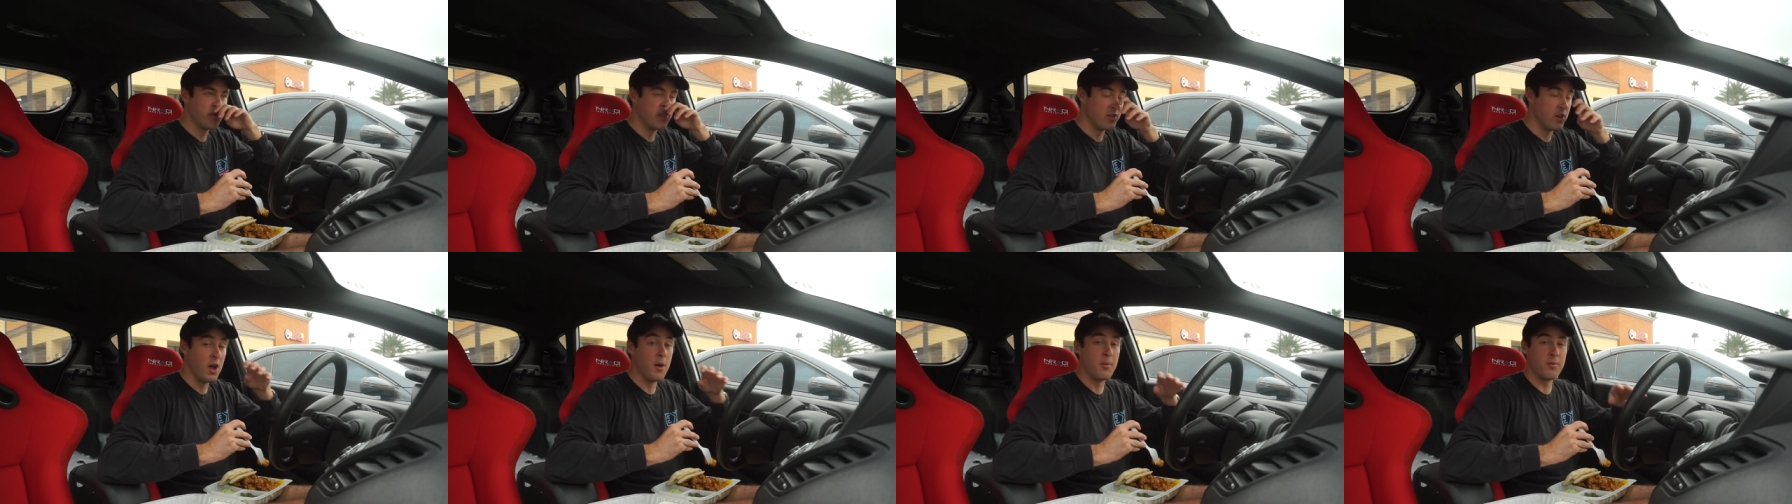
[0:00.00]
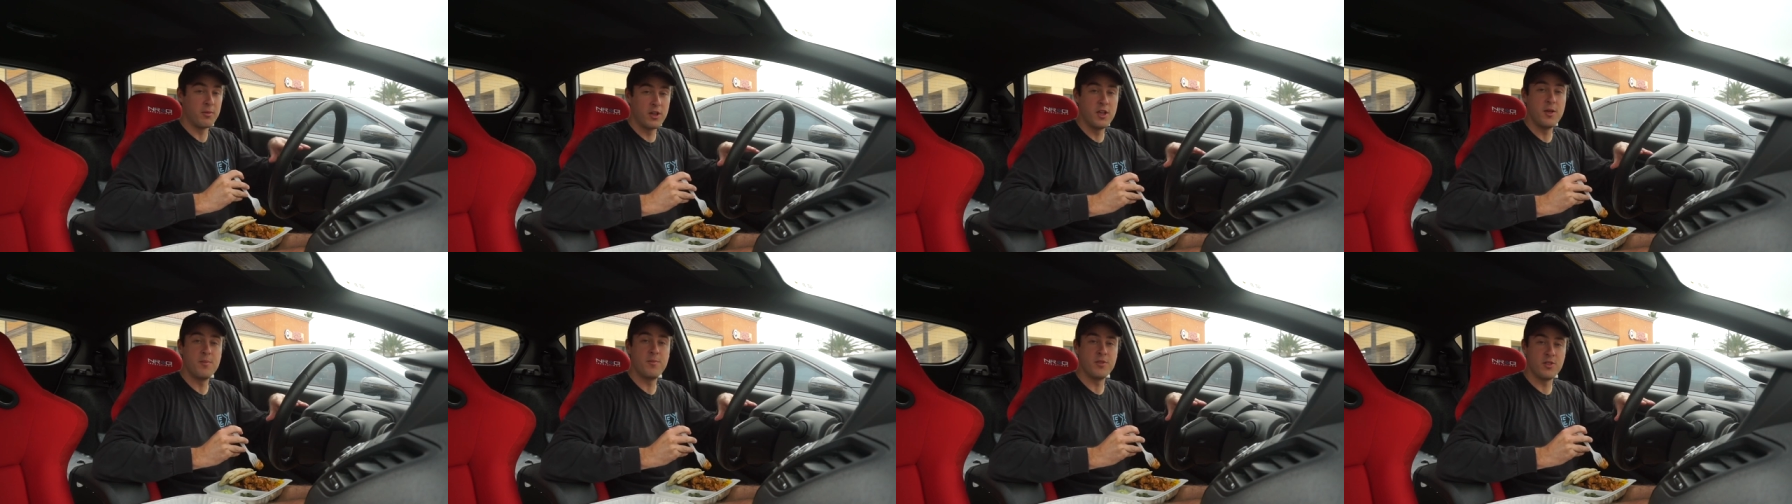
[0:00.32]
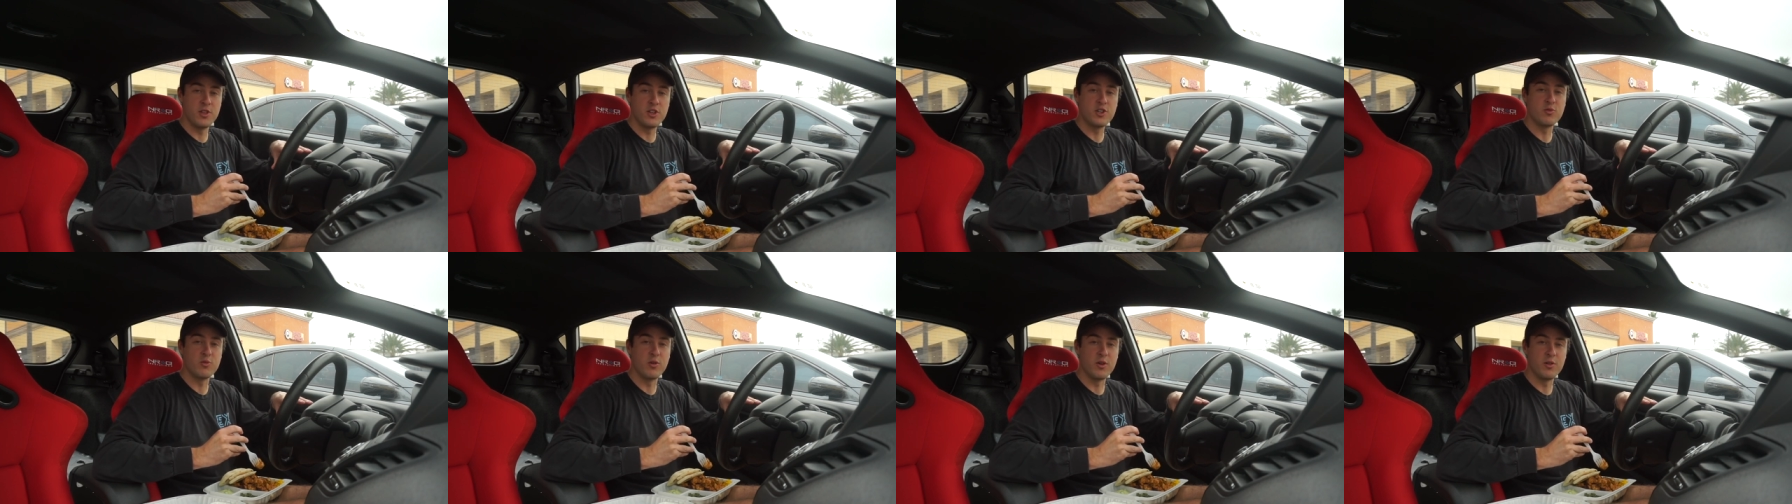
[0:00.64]
I'm keeping
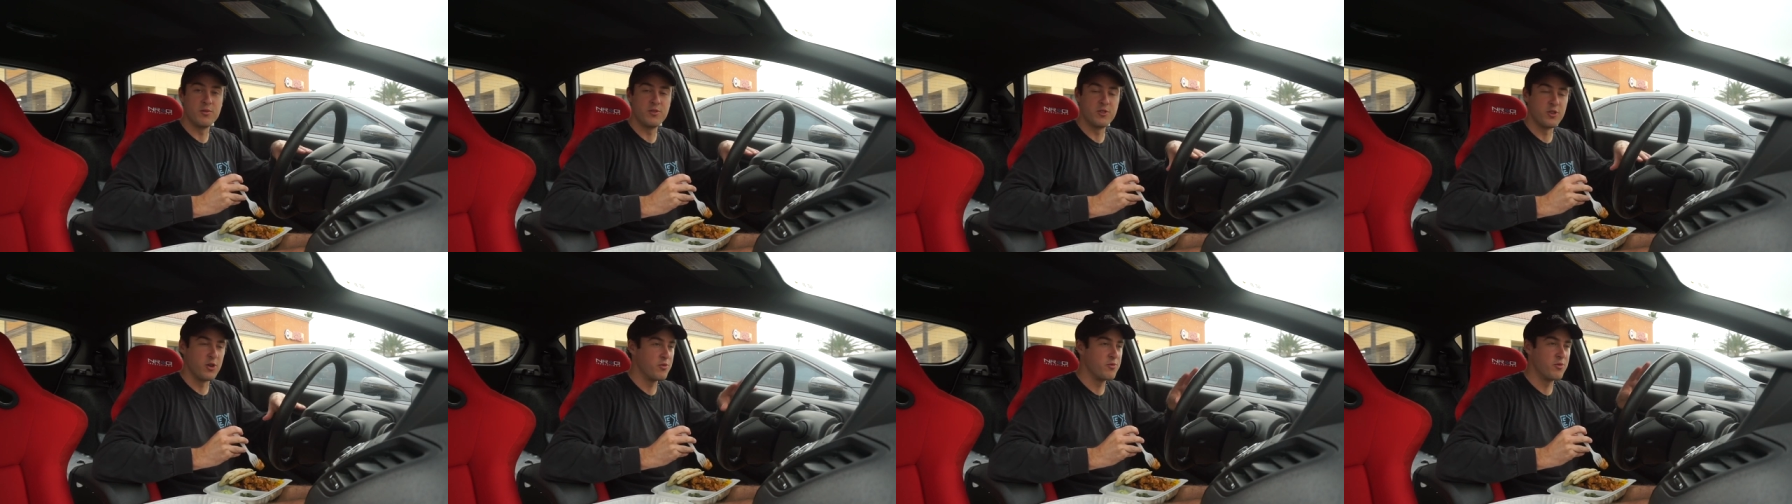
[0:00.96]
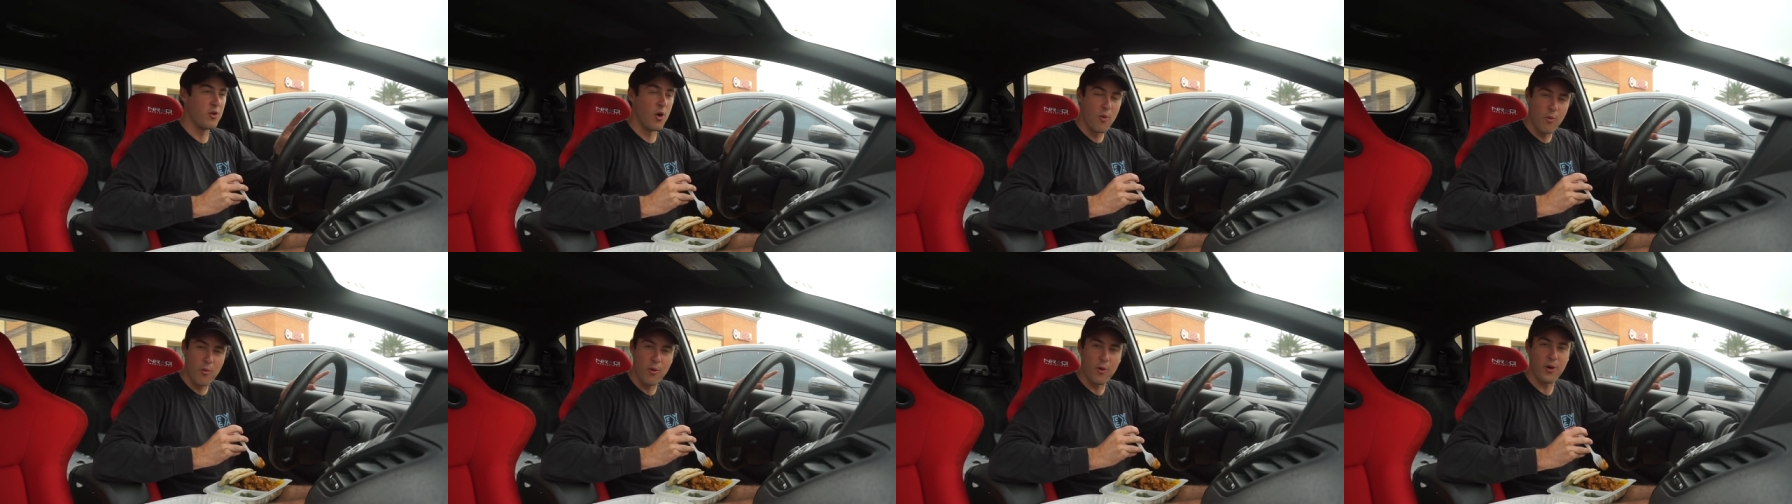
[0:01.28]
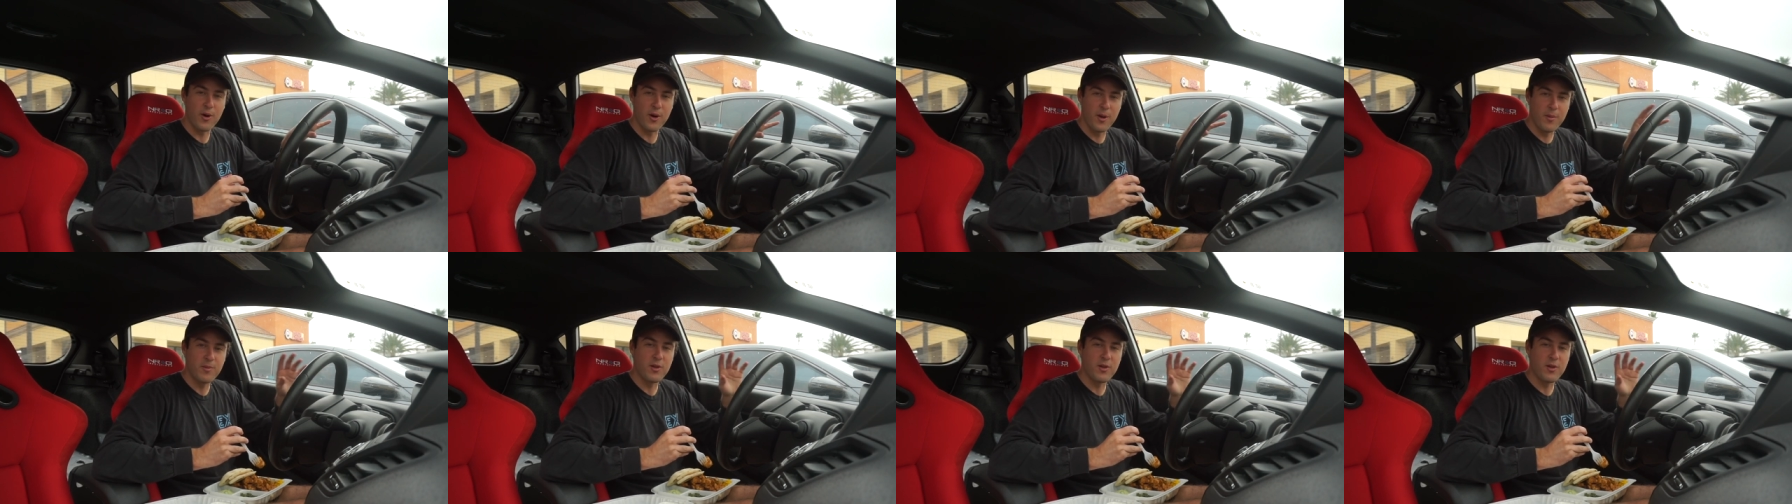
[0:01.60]
this one, so don't worry.